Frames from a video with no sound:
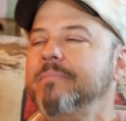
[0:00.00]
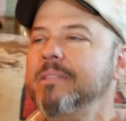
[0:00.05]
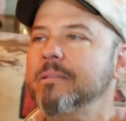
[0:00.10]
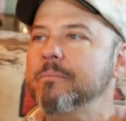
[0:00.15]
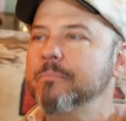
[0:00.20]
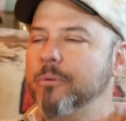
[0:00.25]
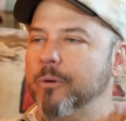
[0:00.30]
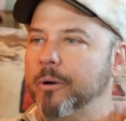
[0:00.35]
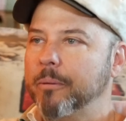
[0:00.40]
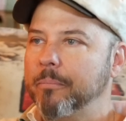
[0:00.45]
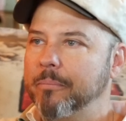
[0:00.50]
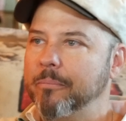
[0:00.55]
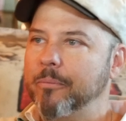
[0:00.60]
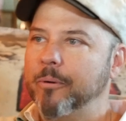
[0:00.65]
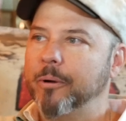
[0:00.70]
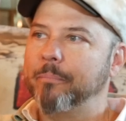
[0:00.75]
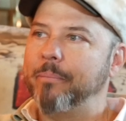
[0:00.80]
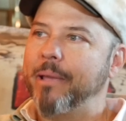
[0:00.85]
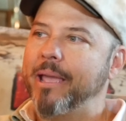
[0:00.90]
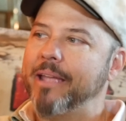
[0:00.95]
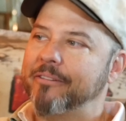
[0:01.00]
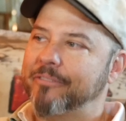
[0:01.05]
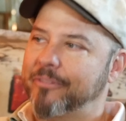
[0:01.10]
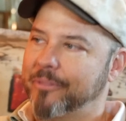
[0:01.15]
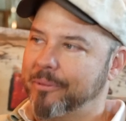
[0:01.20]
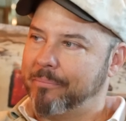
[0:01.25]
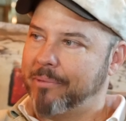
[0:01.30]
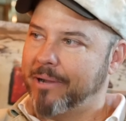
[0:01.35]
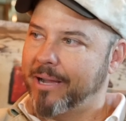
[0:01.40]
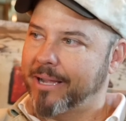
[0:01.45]
More bang for
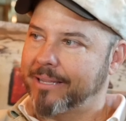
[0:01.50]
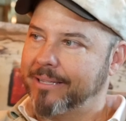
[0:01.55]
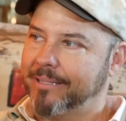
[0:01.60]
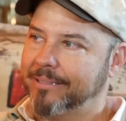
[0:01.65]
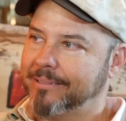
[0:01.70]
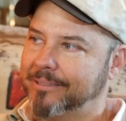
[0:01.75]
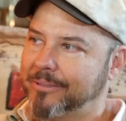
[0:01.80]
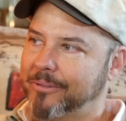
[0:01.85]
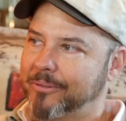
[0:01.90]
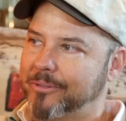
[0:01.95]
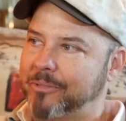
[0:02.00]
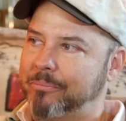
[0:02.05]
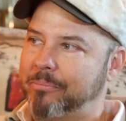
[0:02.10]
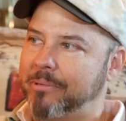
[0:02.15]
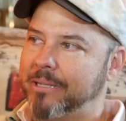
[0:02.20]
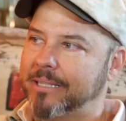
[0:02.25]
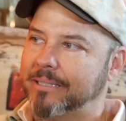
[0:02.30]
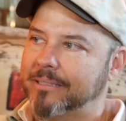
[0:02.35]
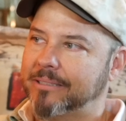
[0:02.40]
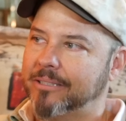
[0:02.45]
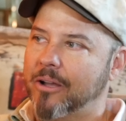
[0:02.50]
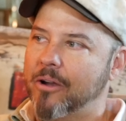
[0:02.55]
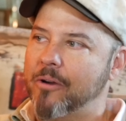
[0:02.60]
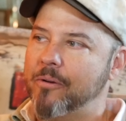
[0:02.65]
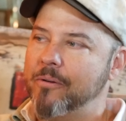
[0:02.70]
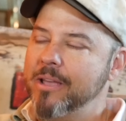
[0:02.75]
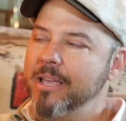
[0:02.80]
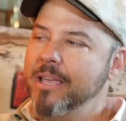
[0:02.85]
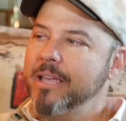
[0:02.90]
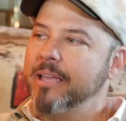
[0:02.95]
the buck, so to speak.
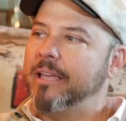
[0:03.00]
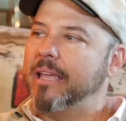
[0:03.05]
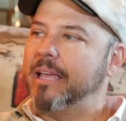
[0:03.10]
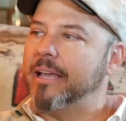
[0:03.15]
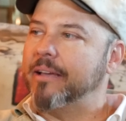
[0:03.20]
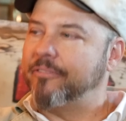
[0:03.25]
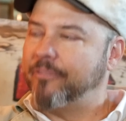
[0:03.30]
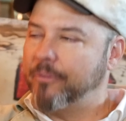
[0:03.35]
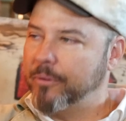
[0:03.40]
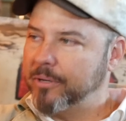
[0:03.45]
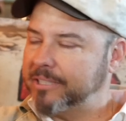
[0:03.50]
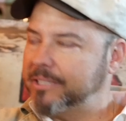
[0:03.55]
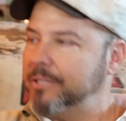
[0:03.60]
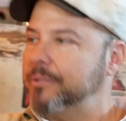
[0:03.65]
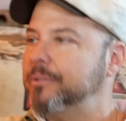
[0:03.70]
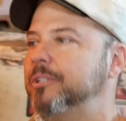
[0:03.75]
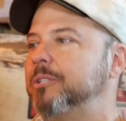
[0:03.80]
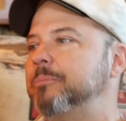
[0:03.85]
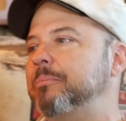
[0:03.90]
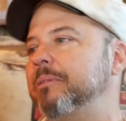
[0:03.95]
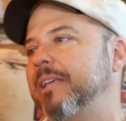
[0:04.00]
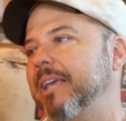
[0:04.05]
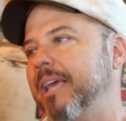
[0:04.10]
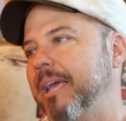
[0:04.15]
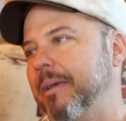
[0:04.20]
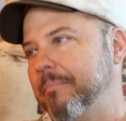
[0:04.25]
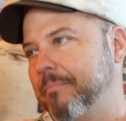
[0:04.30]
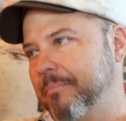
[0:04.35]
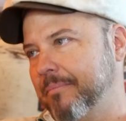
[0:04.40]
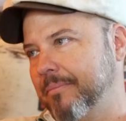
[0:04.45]
So 4 cylinders
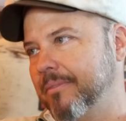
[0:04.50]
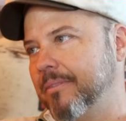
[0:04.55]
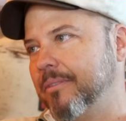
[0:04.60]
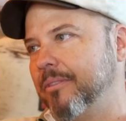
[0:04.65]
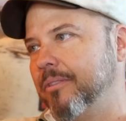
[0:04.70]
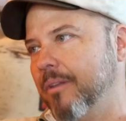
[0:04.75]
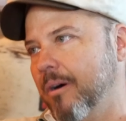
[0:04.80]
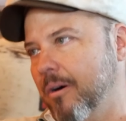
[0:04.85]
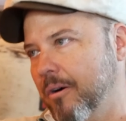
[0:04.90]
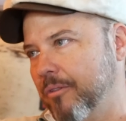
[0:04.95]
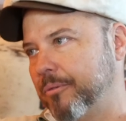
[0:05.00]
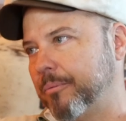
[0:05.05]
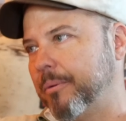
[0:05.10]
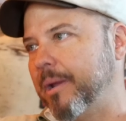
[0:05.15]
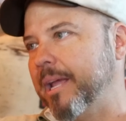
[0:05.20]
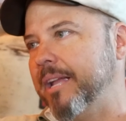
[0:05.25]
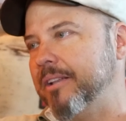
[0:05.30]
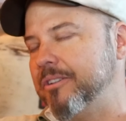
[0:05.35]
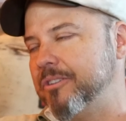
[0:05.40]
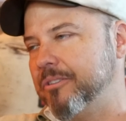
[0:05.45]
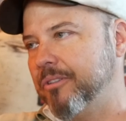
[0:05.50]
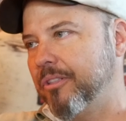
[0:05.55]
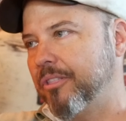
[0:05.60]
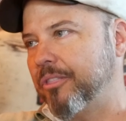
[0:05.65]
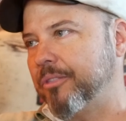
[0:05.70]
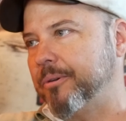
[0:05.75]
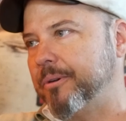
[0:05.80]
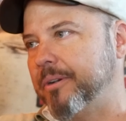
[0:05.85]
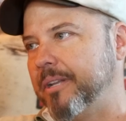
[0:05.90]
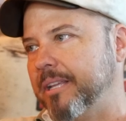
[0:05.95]
became all the rage in the
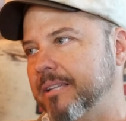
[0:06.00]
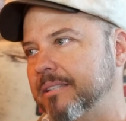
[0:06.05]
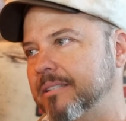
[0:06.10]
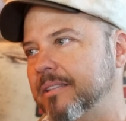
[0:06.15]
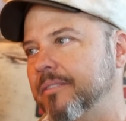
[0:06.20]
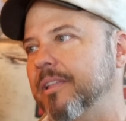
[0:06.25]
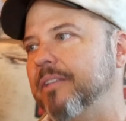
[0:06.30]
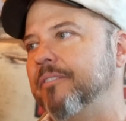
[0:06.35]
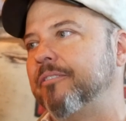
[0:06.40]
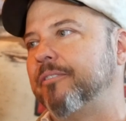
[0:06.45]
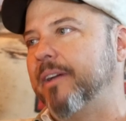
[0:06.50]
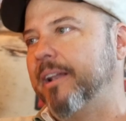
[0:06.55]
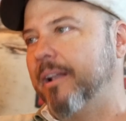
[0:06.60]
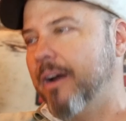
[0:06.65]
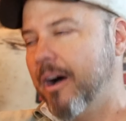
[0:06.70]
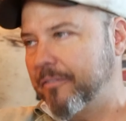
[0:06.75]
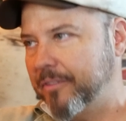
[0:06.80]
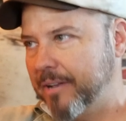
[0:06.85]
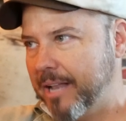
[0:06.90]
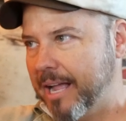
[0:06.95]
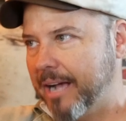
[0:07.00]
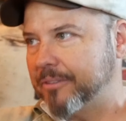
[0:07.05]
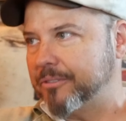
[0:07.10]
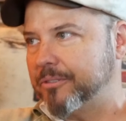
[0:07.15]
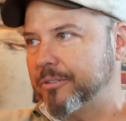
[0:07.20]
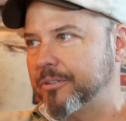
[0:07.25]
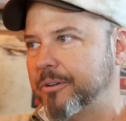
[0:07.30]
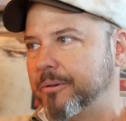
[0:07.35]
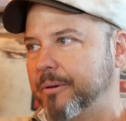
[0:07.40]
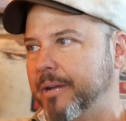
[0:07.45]
30s. And then Fred
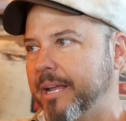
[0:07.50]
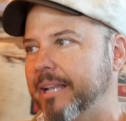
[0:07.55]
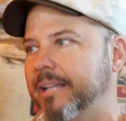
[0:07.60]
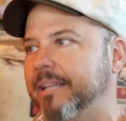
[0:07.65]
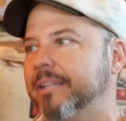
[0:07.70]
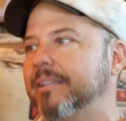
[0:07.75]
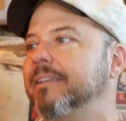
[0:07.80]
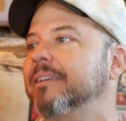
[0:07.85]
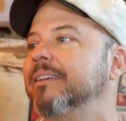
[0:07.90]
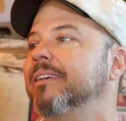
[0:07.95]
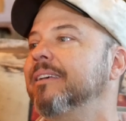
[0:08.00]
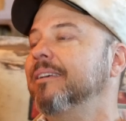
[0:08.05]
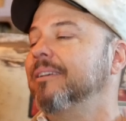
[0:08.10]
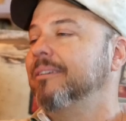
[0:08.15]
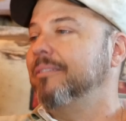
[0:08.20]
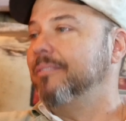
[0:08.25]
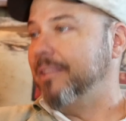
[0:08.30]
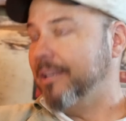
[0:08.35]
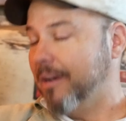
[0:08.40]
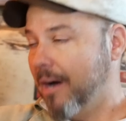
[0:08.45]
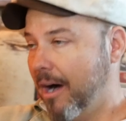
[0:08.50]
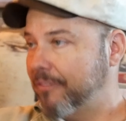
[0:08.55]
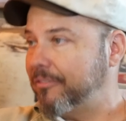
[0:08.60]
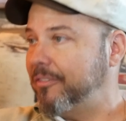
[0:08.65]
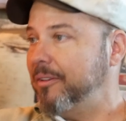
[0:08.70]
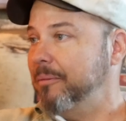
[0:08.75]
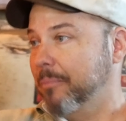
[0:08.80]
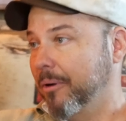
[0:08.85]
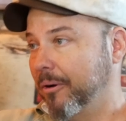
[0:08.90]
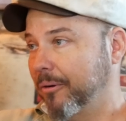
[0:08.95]
Offenhauser created the
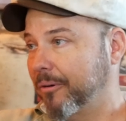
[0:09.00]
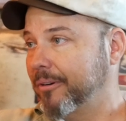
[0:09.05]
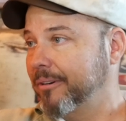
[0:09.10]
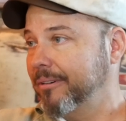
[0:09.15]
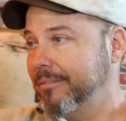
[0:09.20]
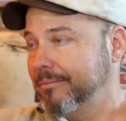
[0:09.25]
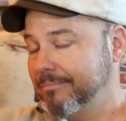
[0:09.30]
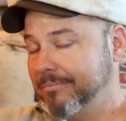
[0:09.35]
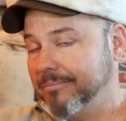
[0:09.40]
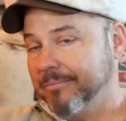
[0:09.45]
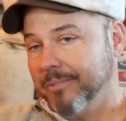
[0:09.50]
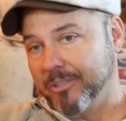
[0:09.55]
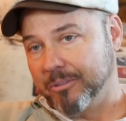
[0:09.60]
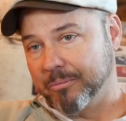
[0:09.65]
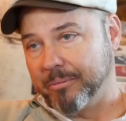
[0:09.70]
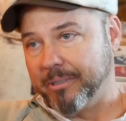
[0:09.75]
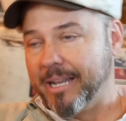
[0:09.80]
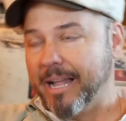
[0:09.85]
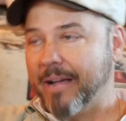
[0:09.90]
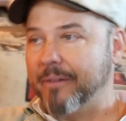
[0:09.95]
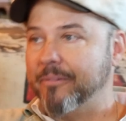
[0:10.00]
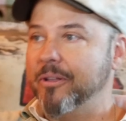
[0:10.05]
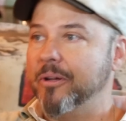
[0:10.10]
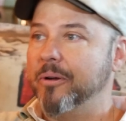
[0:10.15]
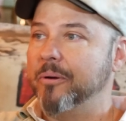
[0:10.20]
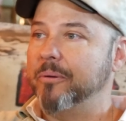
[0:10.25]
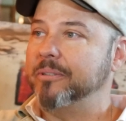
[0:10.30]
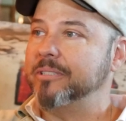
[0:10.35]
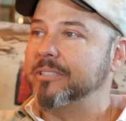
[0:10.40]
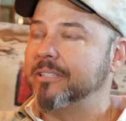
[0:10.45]
Offie motor, which we now
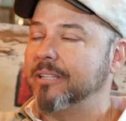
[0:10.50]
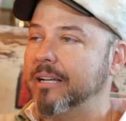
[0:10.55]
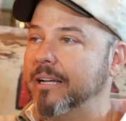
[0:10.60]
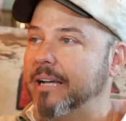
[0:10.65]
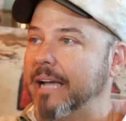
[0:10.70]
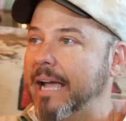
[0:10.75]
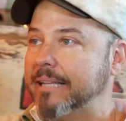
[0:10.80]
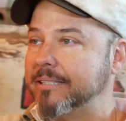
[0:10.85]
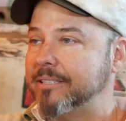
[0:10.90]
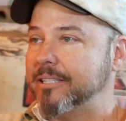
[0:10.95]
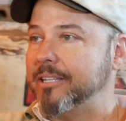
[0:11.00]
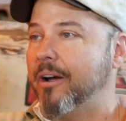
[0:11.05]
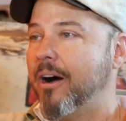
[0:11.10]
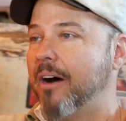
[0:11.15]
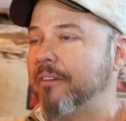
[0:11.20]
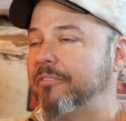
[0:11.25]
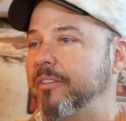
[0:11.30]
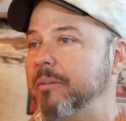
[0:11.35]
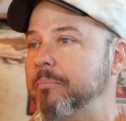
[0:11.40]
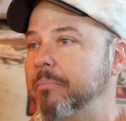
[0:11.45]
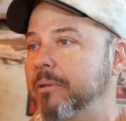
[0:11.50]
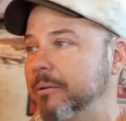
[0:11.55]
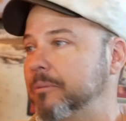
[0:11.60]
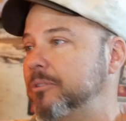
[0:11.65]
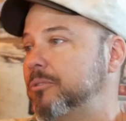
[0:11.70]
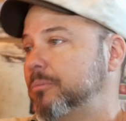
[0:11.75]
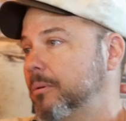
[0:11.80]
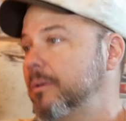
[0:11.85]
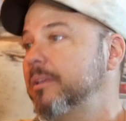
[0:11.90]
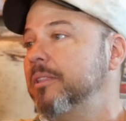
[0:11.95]
know as the Offie, but it
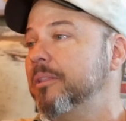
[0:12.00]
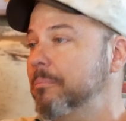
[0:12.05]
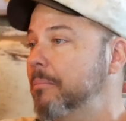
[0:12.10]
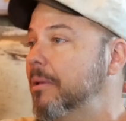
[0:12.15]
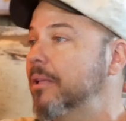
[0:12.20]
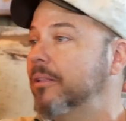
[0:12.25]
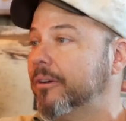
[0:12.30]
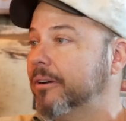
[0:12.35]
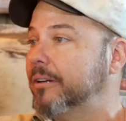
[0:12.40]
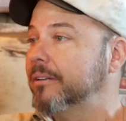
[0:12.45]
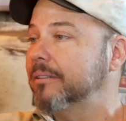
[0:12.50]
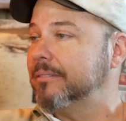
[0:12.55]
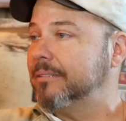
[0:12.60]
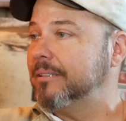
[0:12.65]
was really the Miller